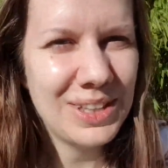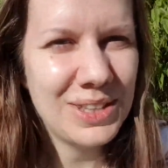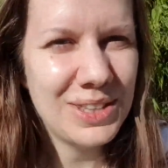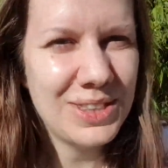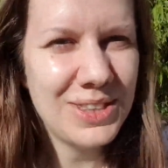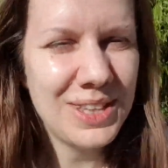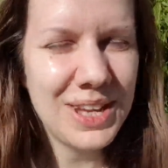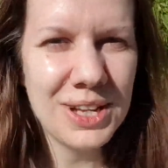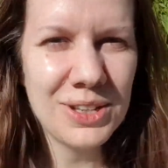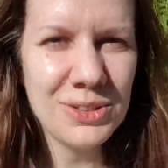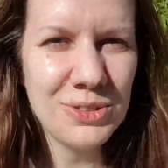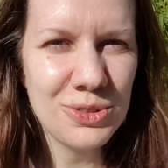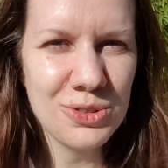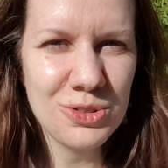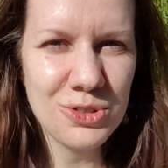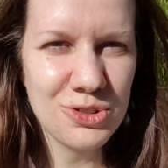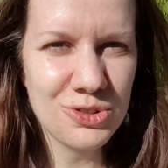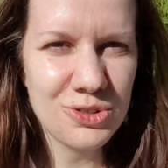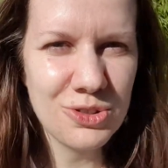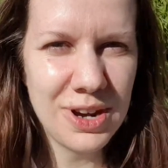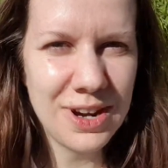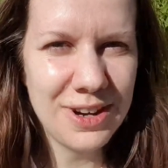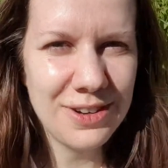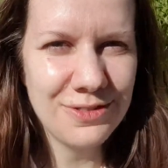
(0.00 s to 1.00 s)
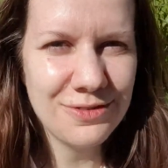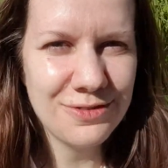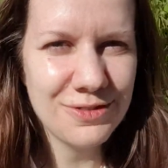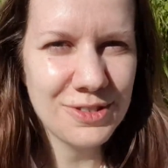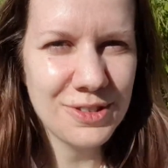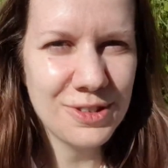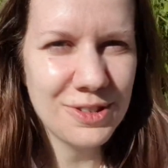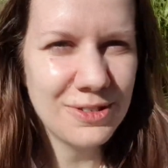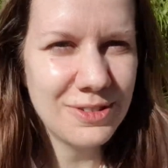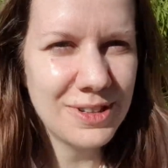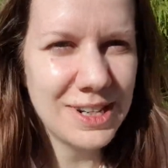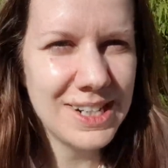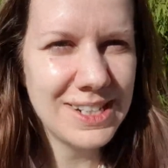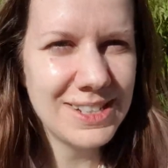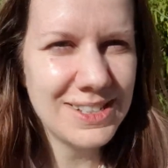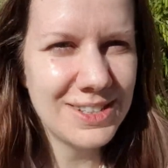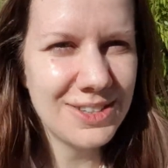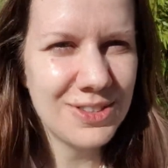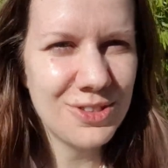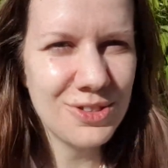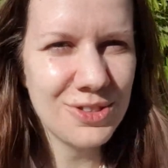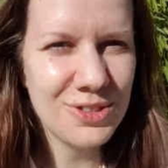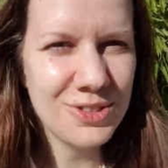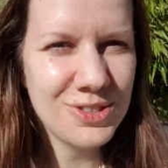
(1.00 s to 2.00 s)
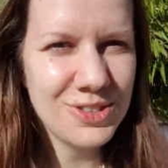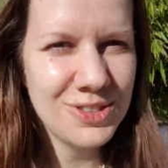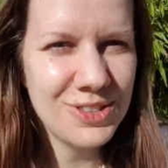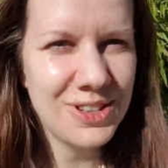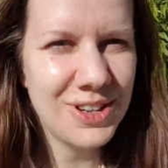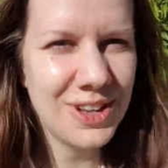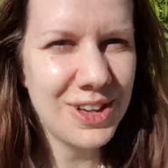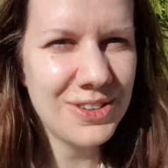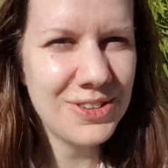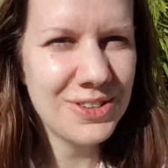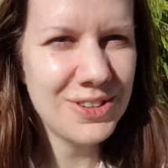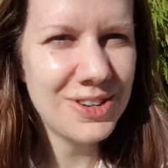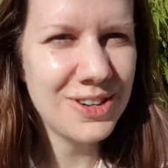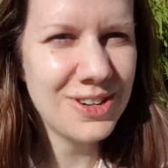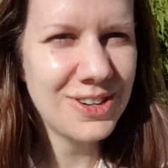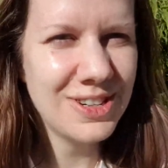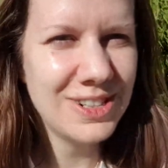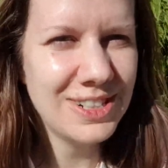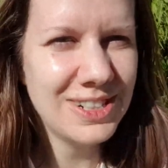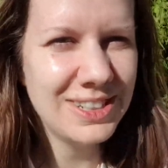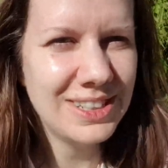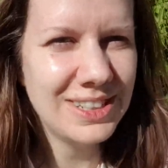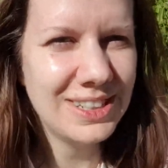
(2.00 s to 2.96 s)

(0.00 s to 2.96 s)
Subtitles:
thing to strive for, right? It's just another